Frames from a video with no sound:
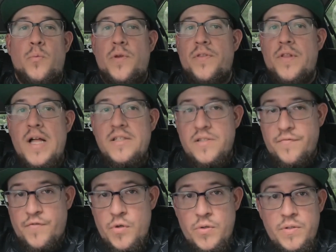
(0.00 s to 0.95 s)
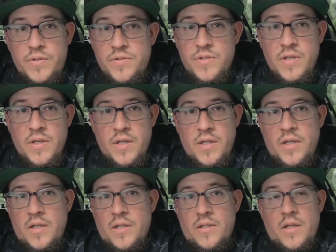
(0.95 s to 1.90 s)
with lots of goodies.
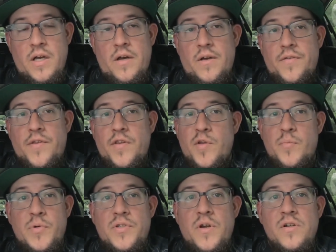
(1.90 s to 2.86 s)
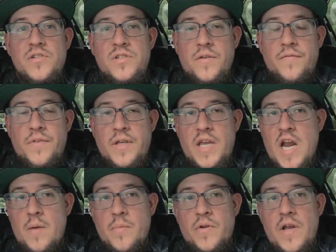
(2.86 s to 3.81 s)
The production of the
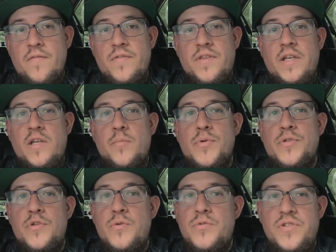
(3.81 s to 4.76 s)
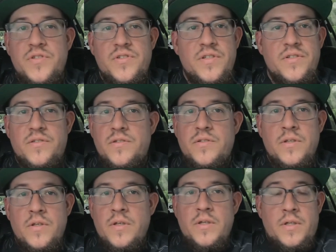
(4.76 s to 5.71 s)
camera, everything it produces is
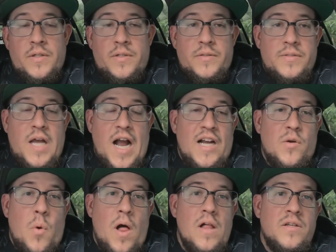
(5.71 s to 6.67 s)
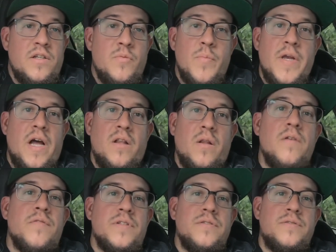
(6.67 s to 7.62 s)
high quality to me. I
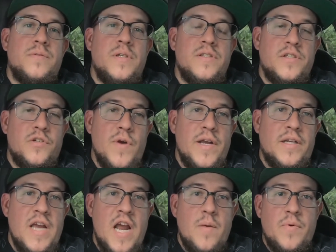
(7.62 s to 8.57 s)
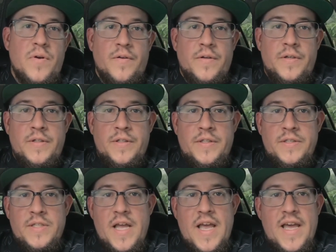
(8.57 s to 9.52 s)
love it. It's a great camera,
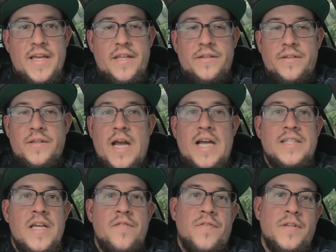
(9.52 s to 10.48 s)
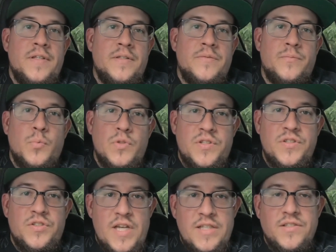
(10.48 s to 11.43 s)
and I definitely would
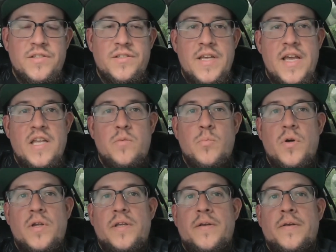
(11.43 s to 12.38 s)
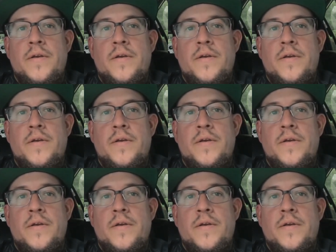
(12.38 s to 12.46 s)
suggest it to anybody.